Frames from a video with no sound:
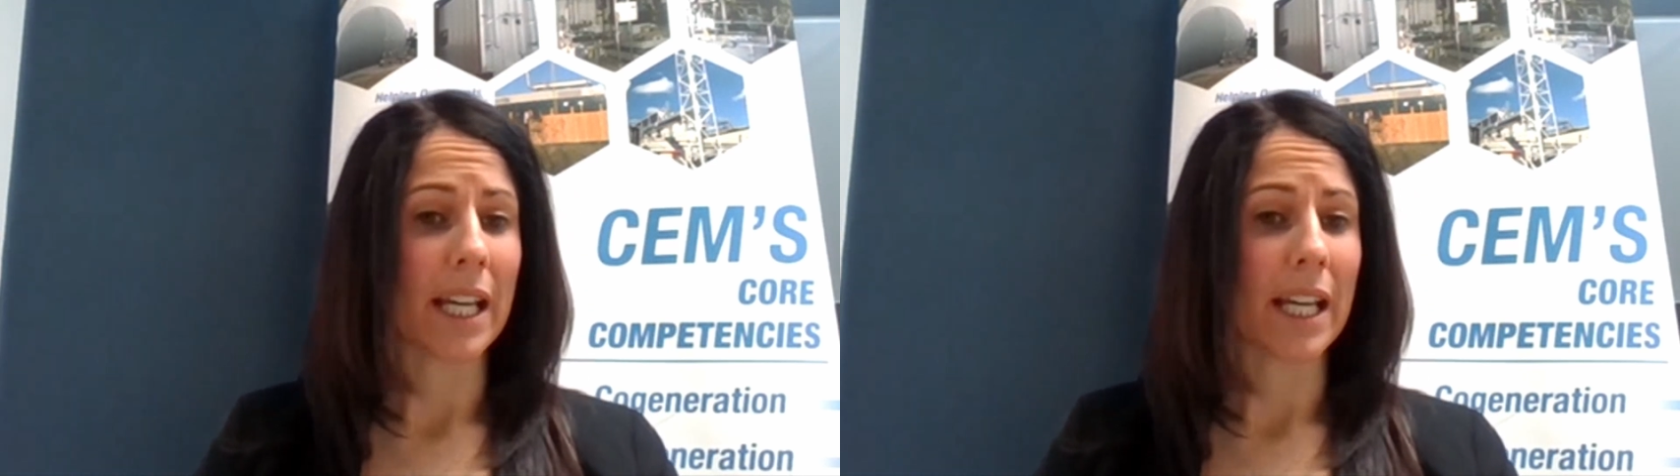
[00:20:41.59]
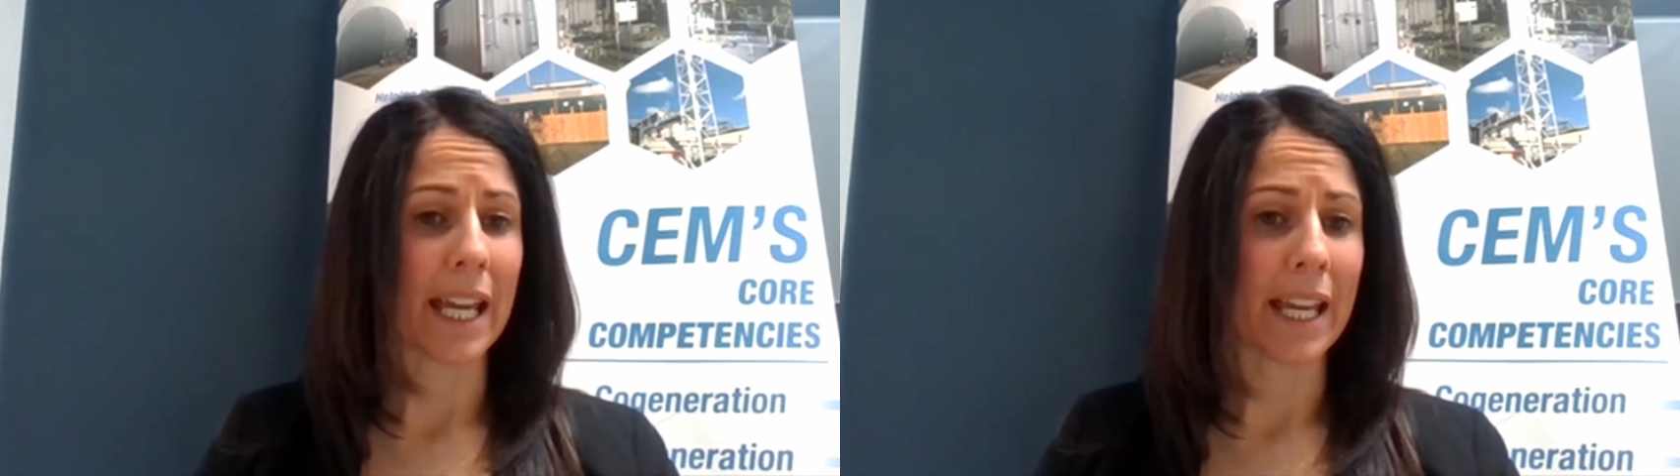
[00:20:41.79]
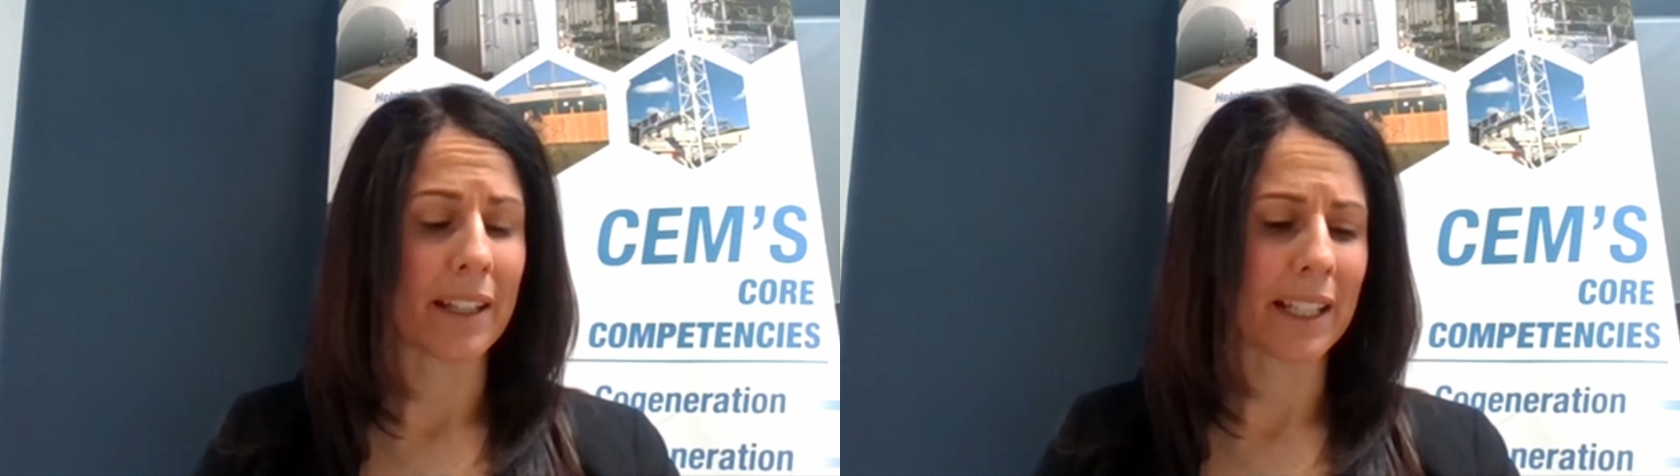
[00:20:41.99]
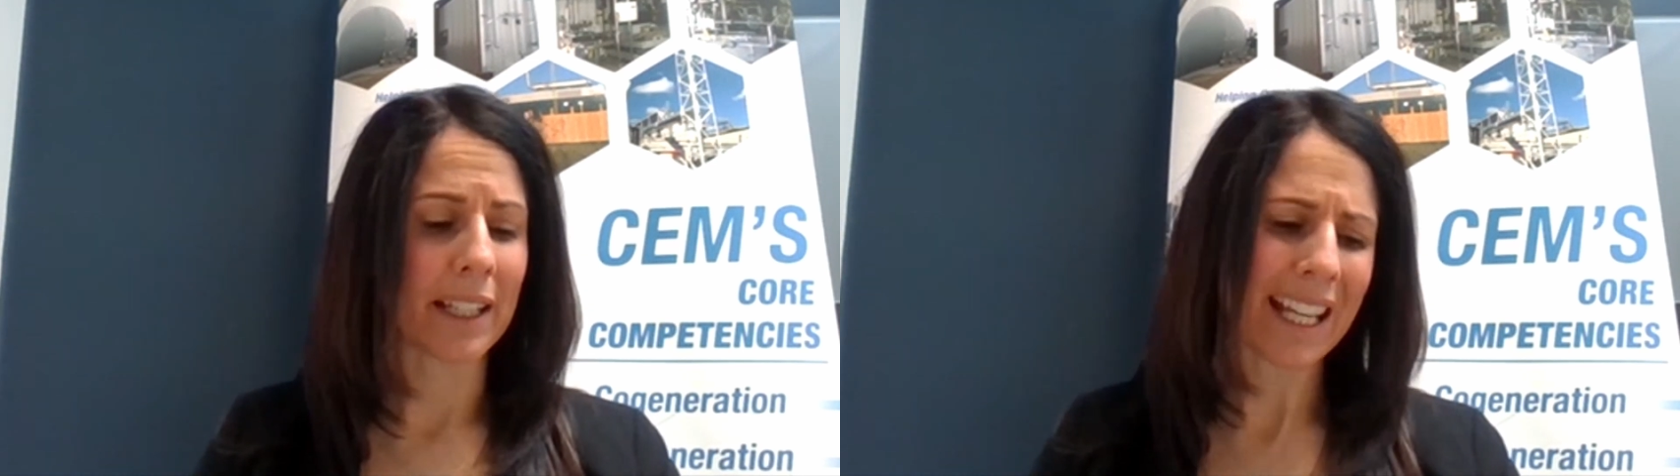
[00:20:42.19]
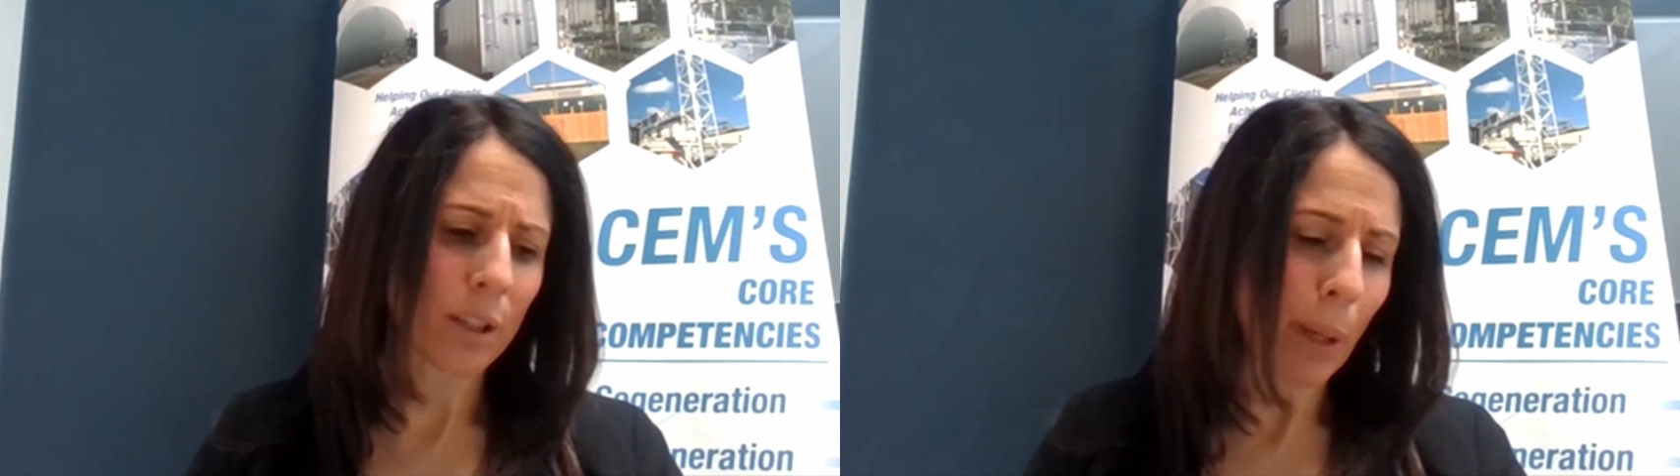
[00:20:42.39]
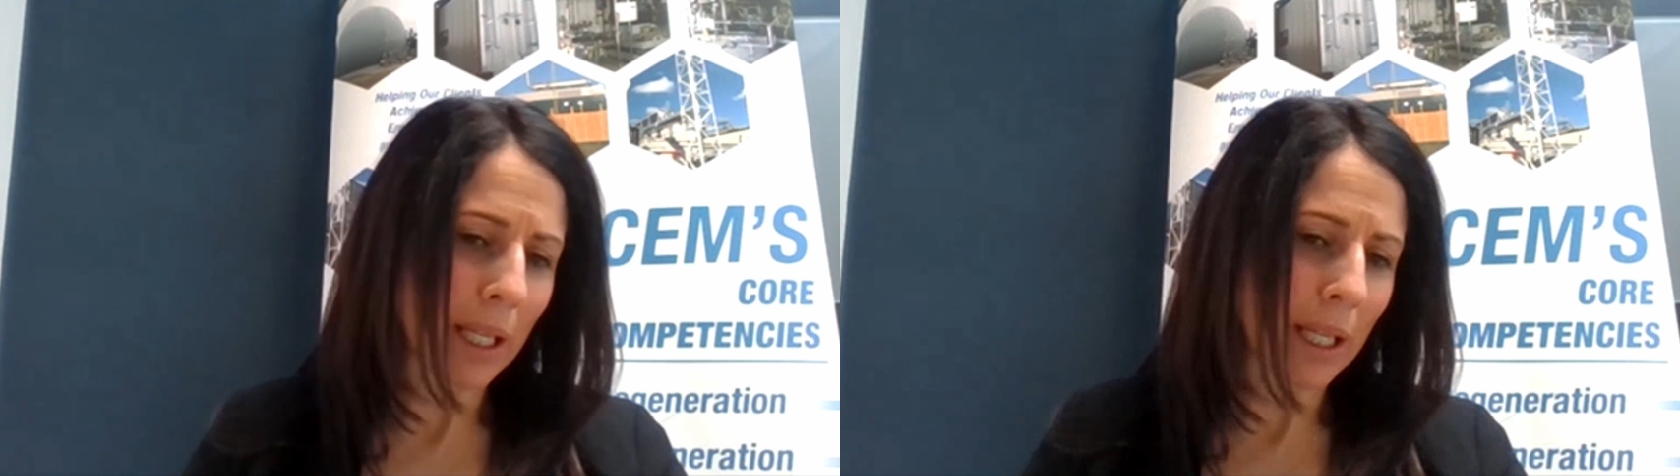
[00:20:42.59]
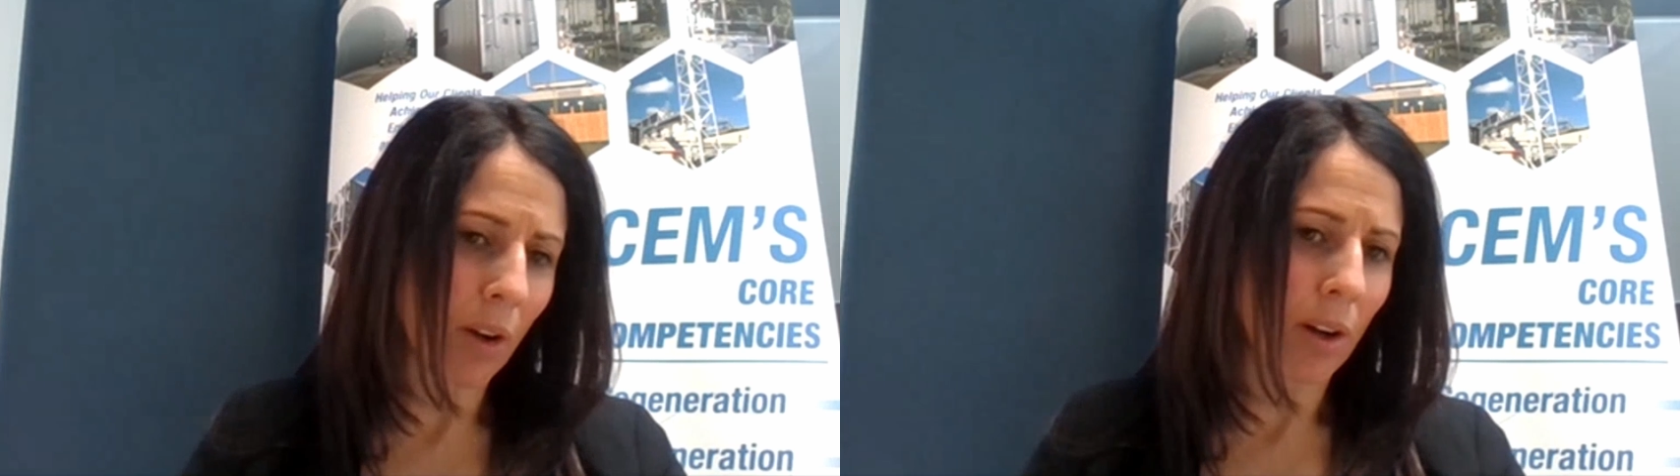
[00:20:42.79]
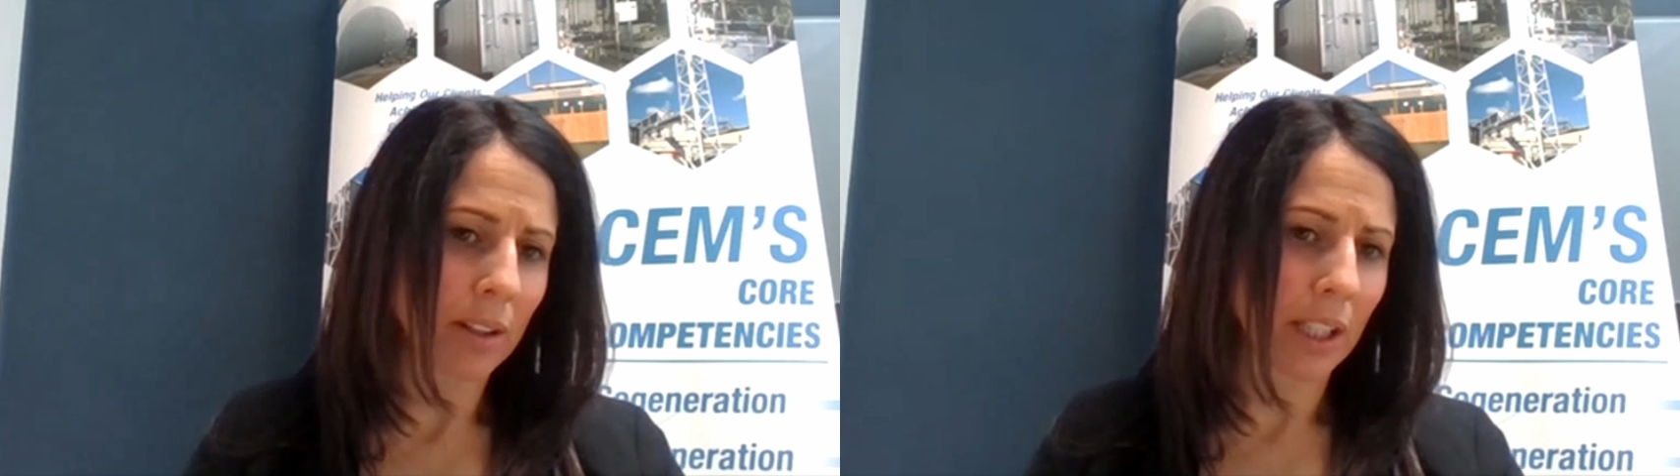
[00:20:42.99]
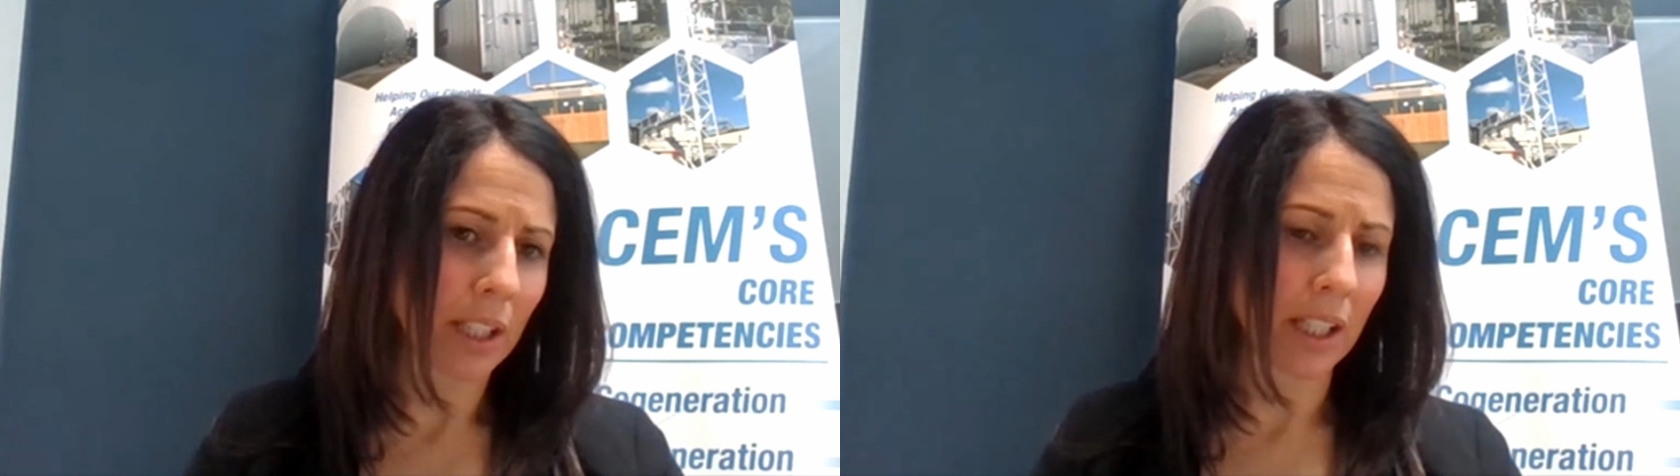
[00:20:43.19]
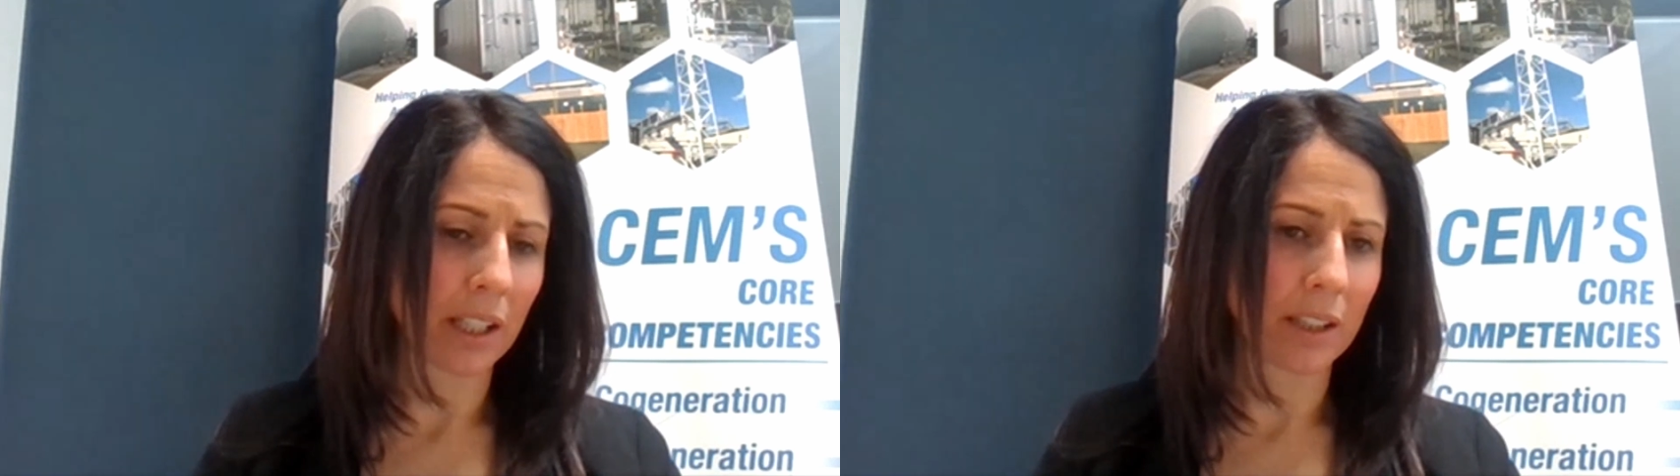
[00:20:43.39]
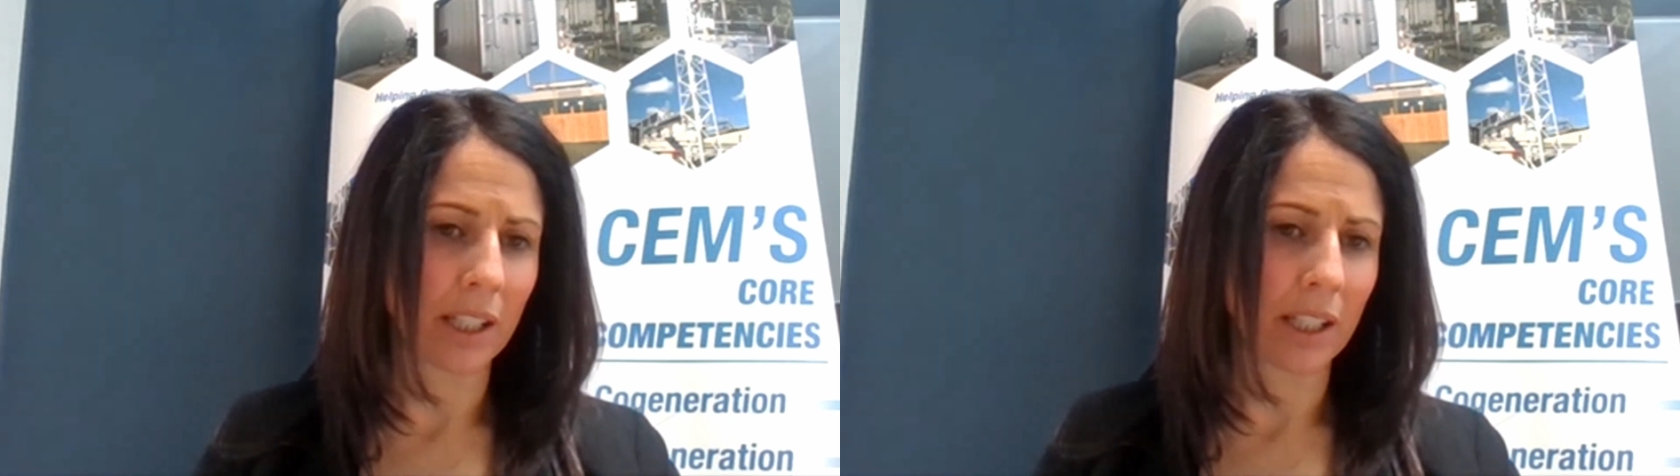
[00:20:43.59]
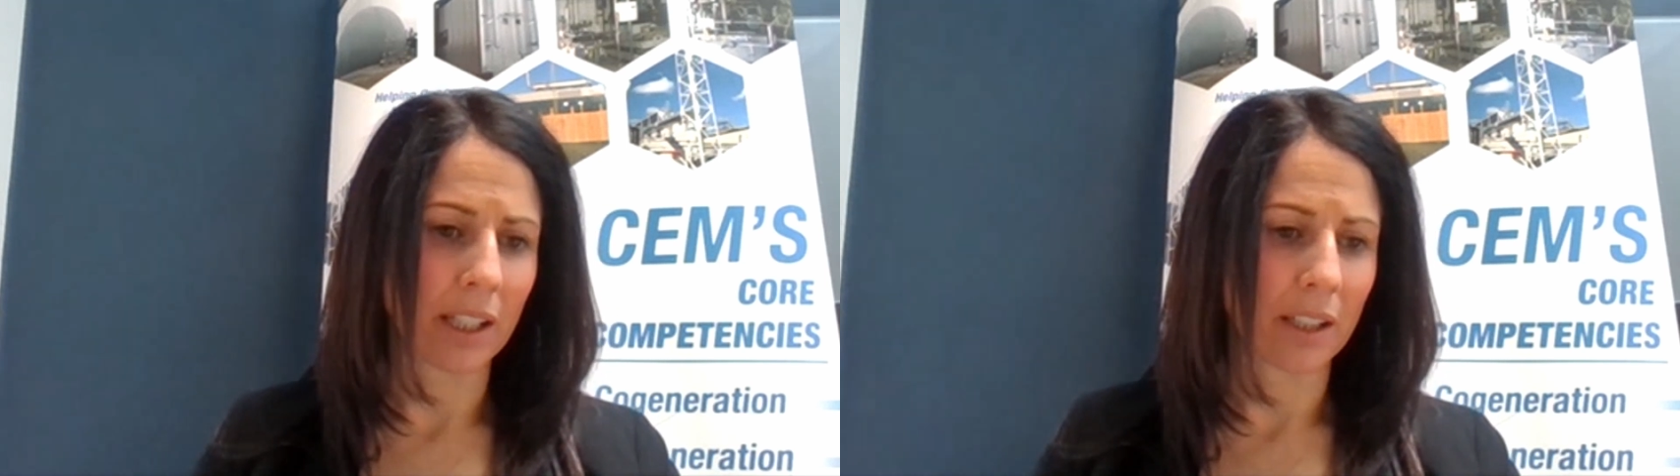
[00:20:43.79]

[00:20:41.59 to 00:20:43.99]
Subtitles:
And again, depending on the